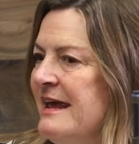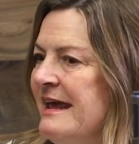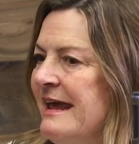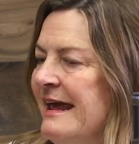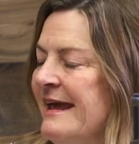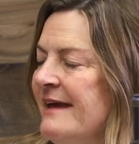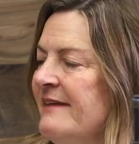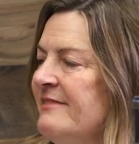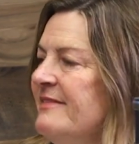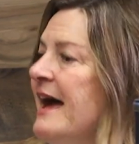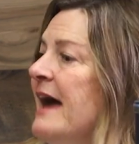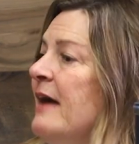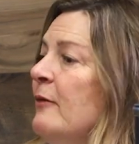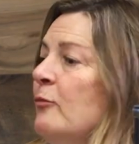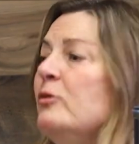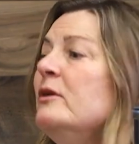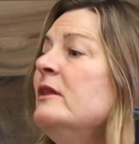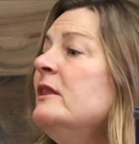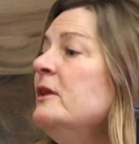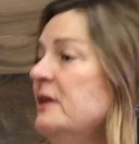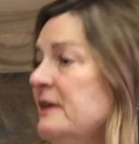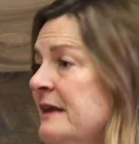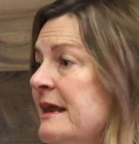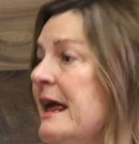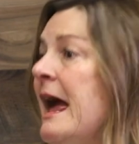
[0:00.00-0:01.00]
And that
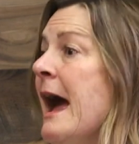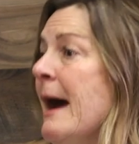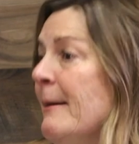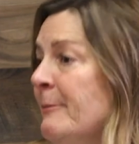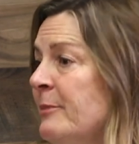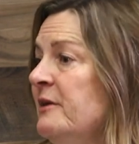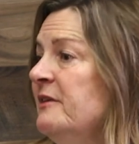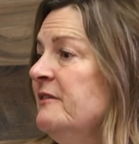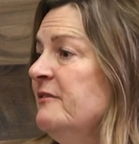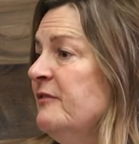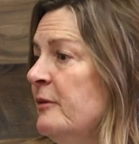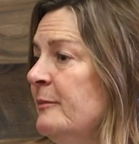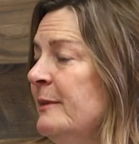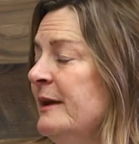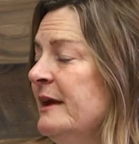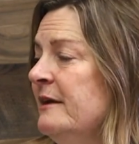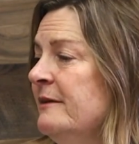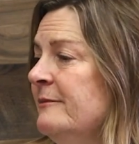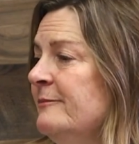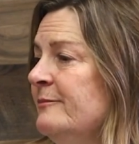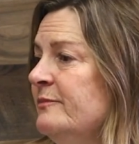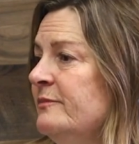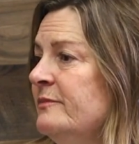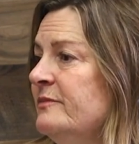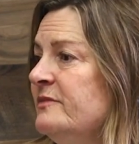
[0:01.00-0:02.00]
really happened for me.
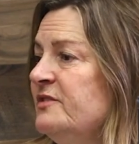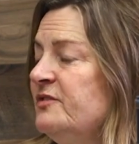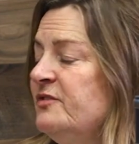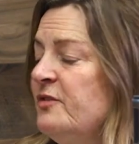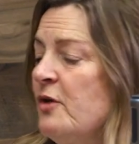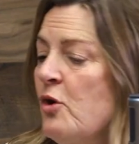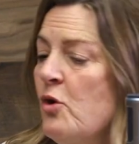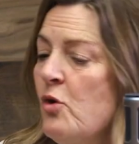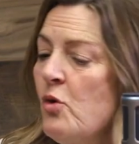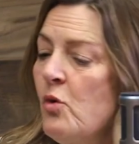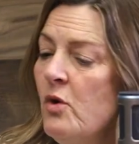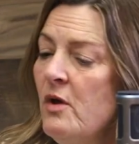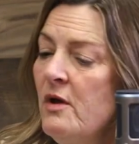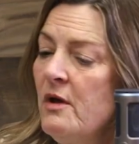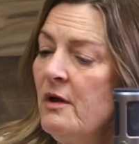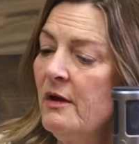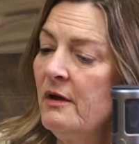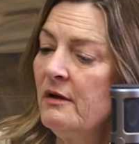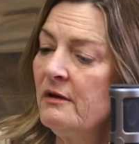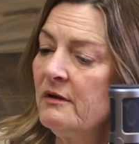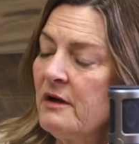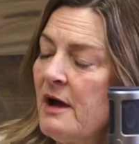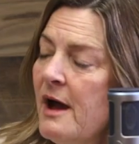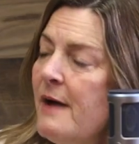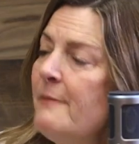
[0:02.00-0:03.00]
So
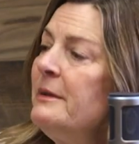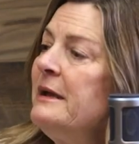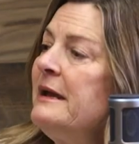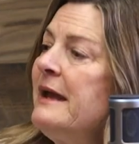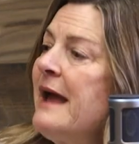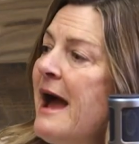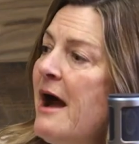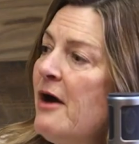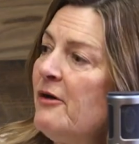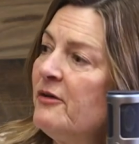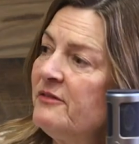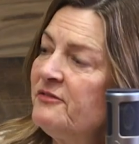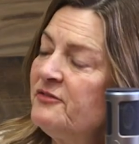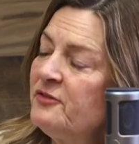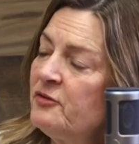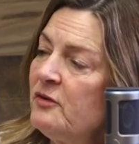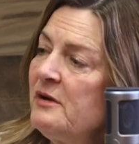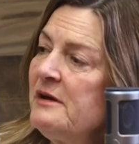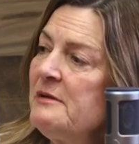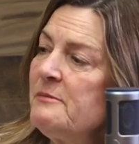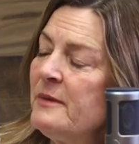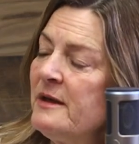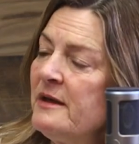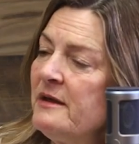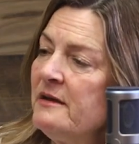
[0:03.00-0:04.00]
coming out of
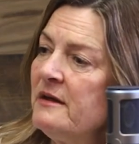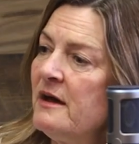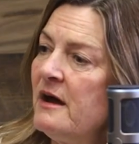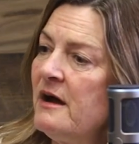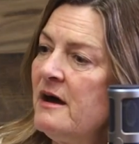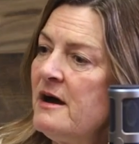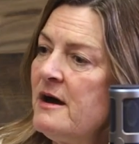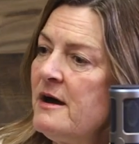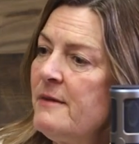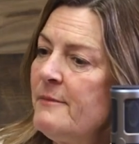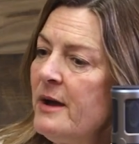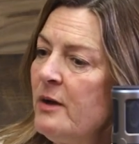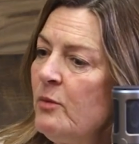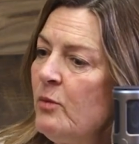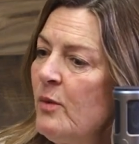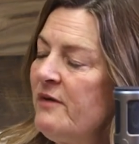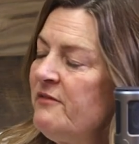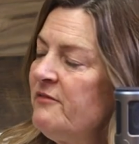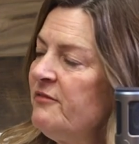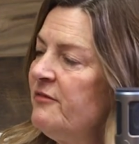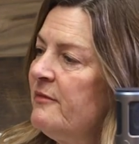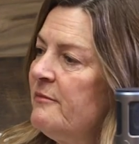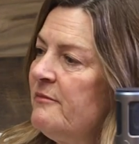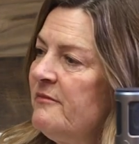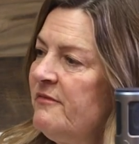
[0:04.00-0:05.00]
treatment, I went
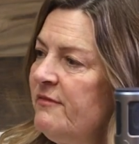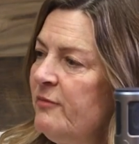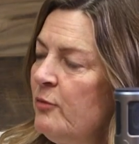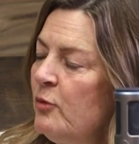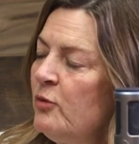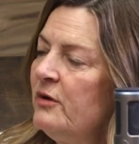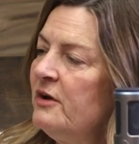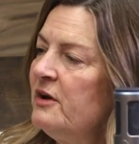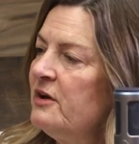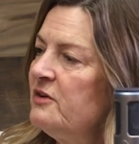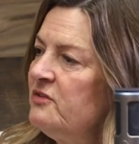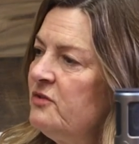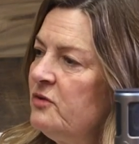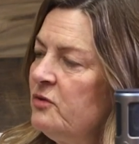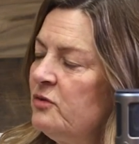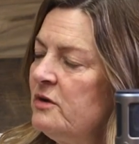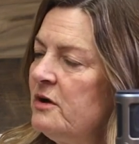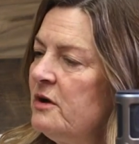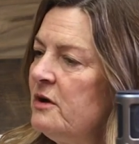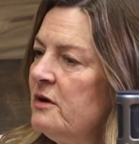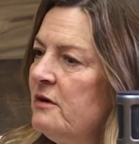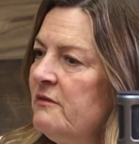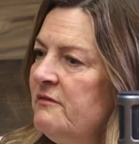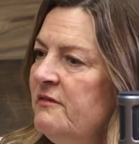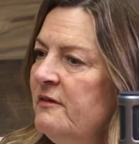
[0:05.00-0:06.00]
from Florida to
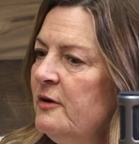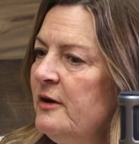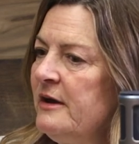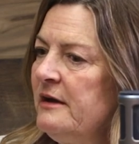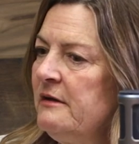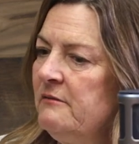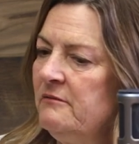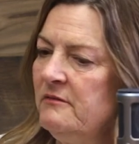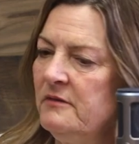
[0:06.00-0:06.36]
a very,